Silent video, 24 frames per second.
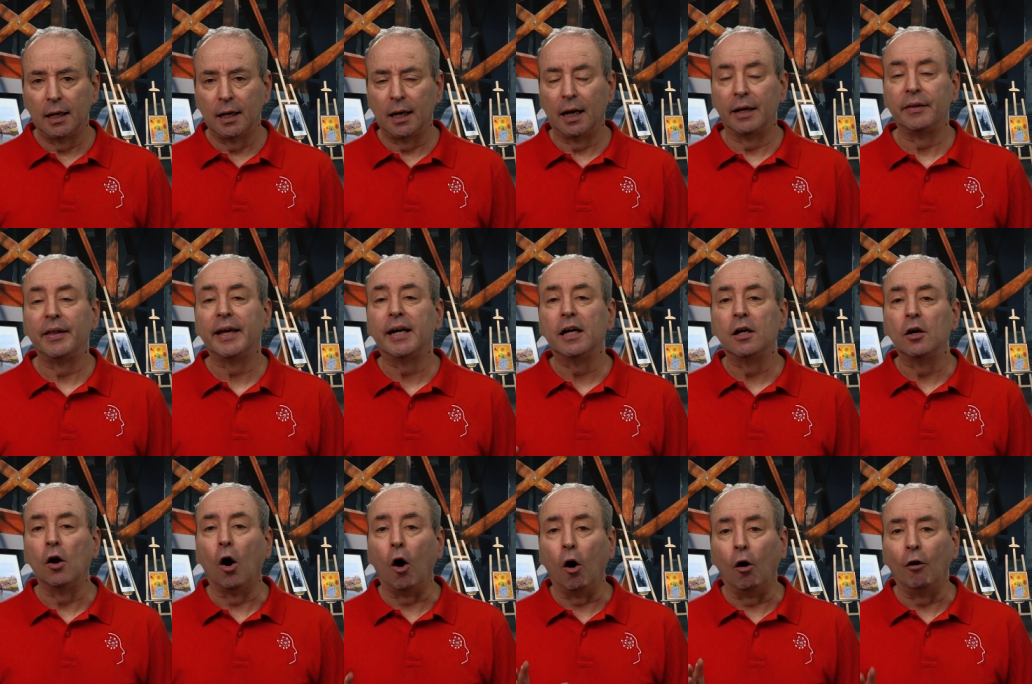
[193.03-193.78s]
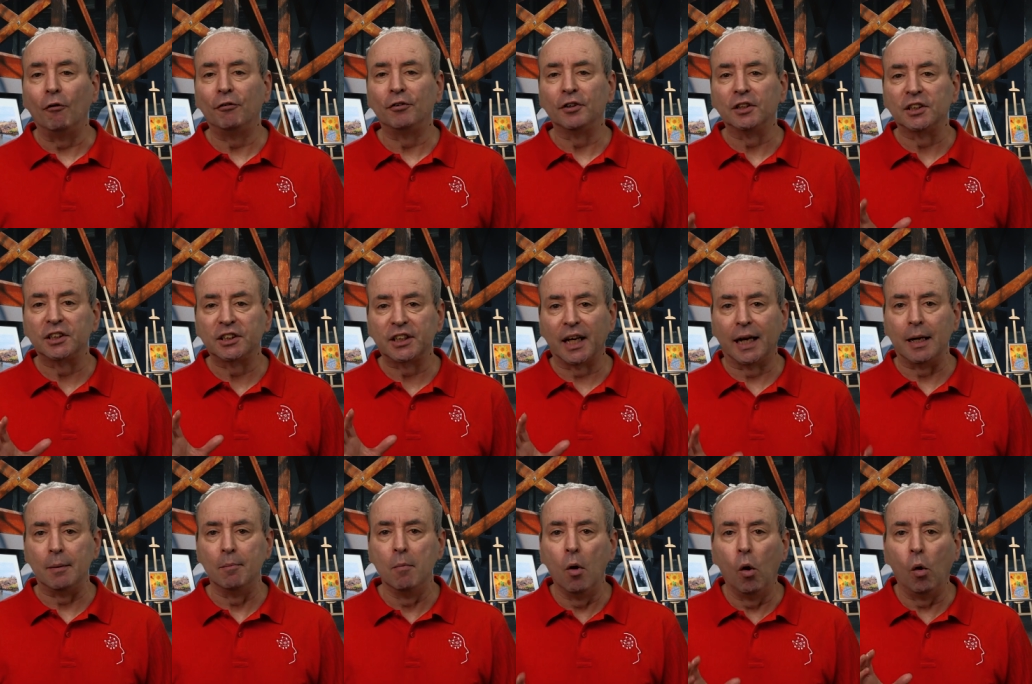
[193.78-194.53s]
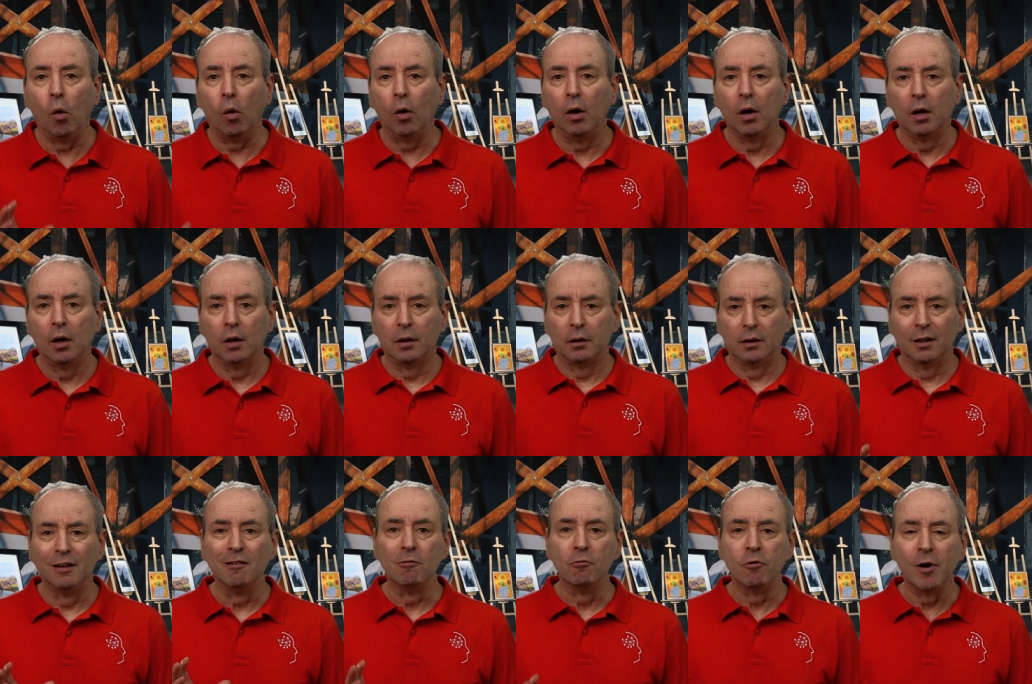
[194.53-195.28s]
and they can often say more
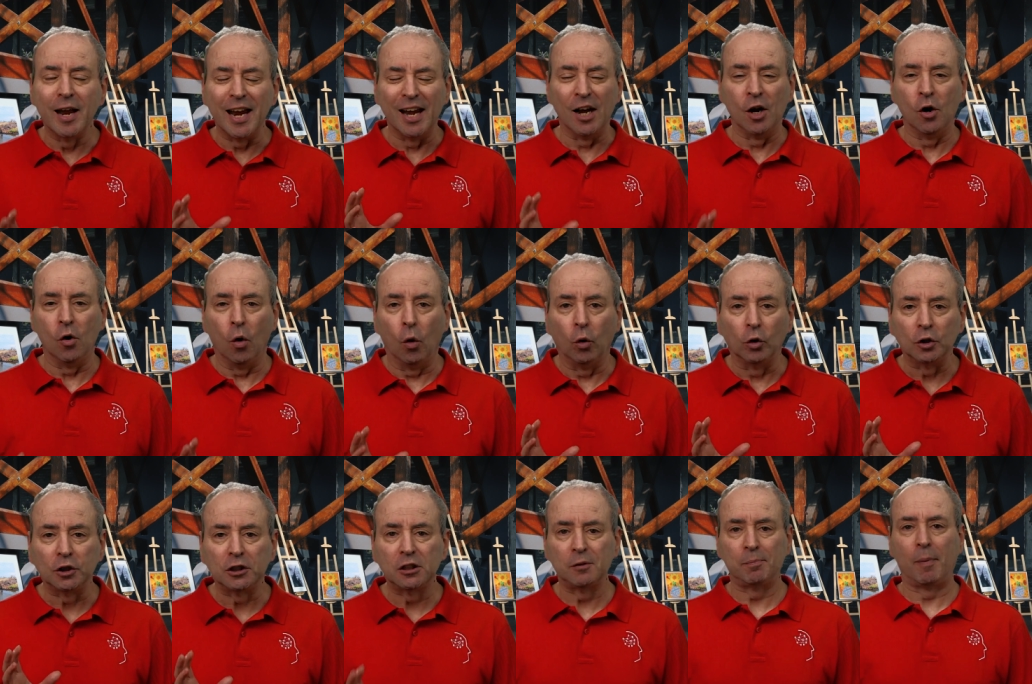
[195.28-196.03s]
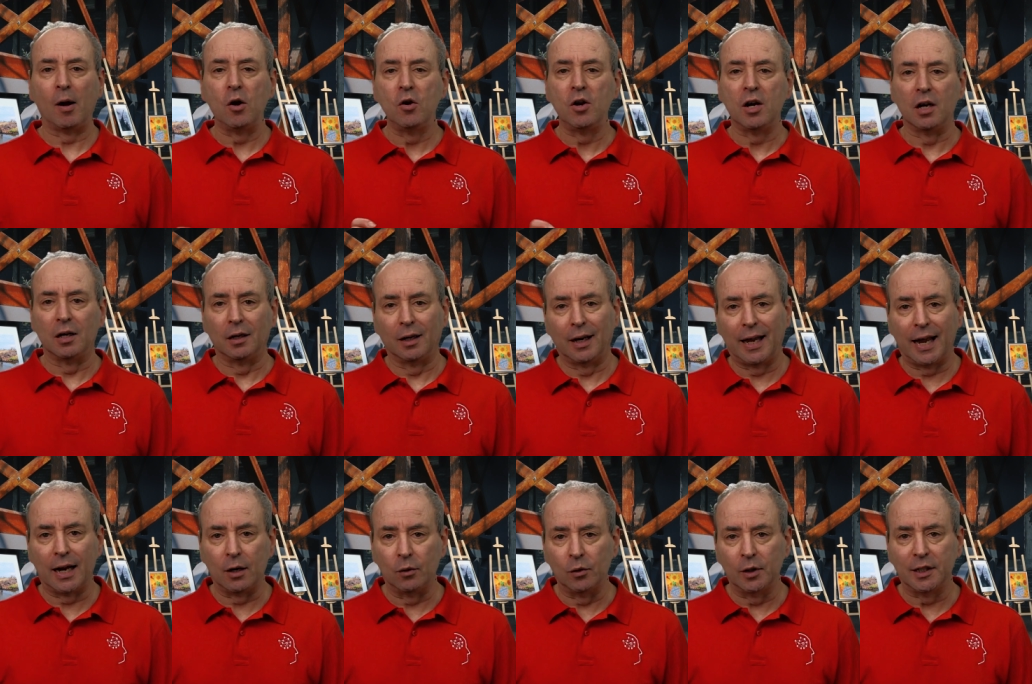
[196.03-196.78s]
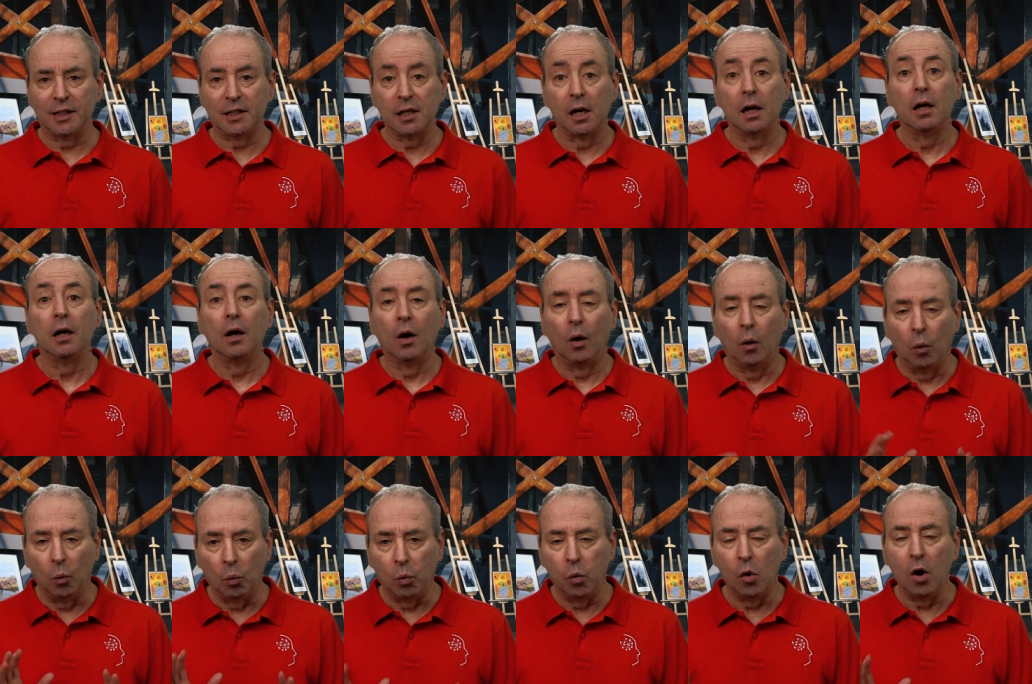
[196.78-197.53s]
than written or spoken language,
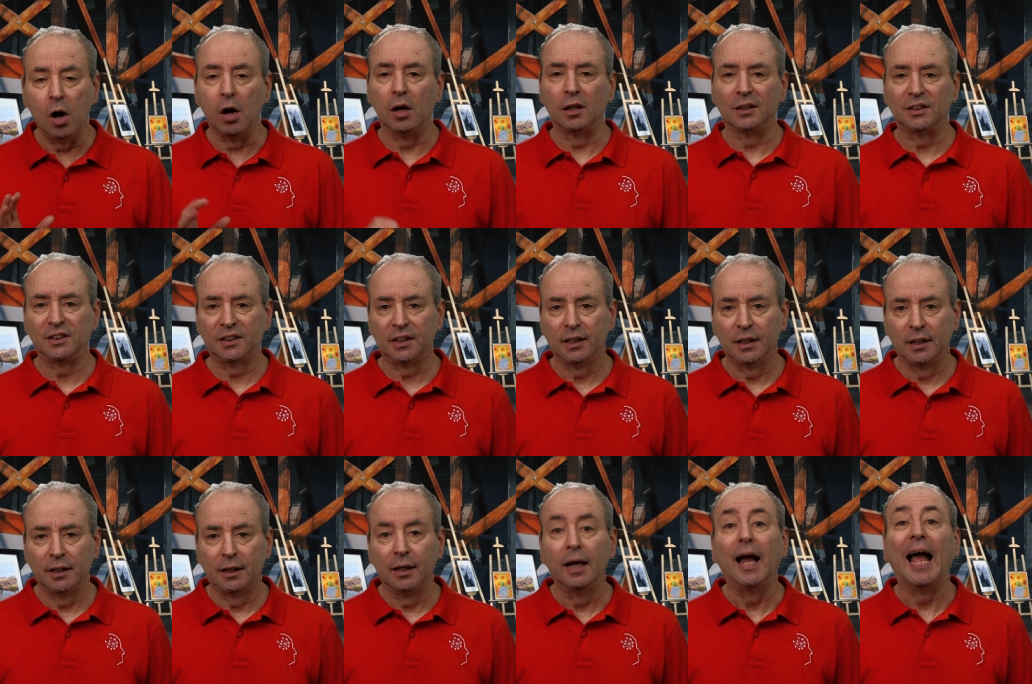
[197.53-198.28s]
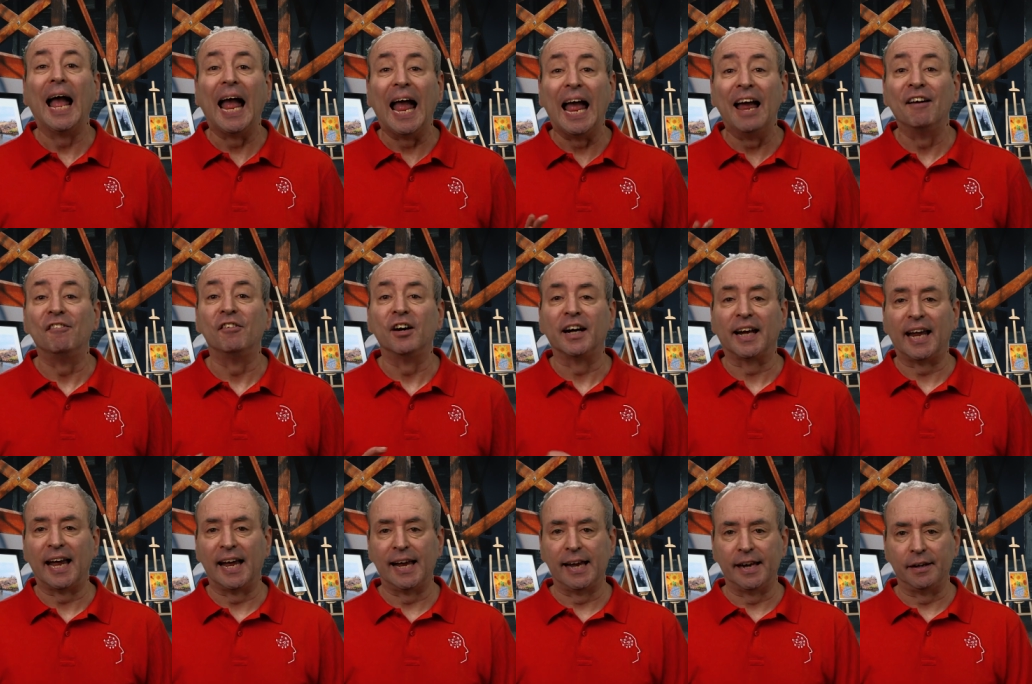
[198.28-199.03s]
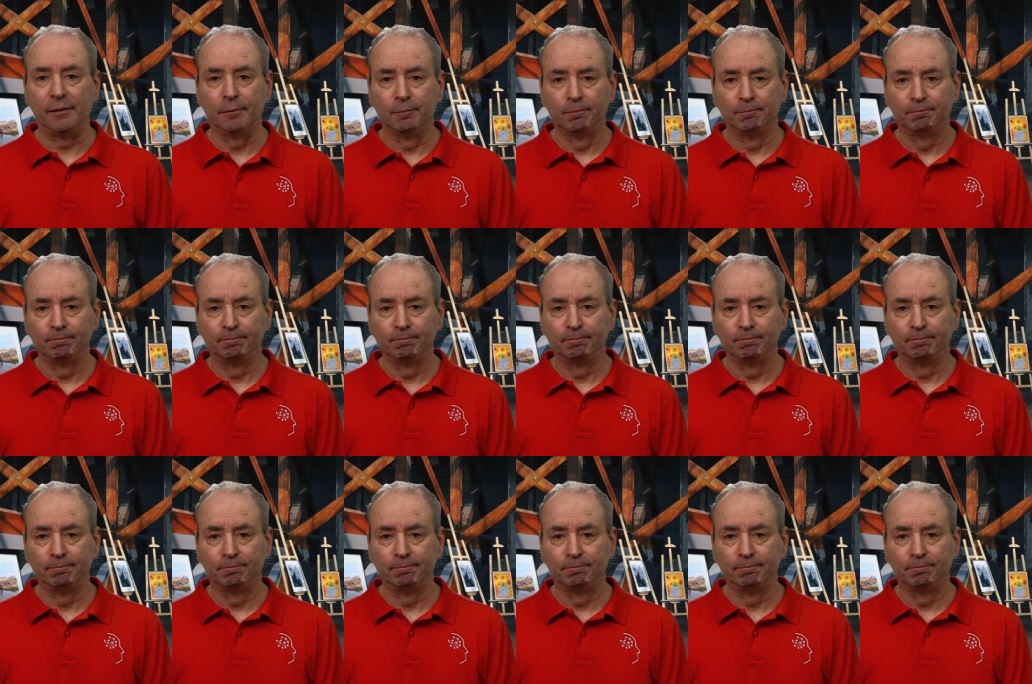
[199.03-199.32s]
words, ever can.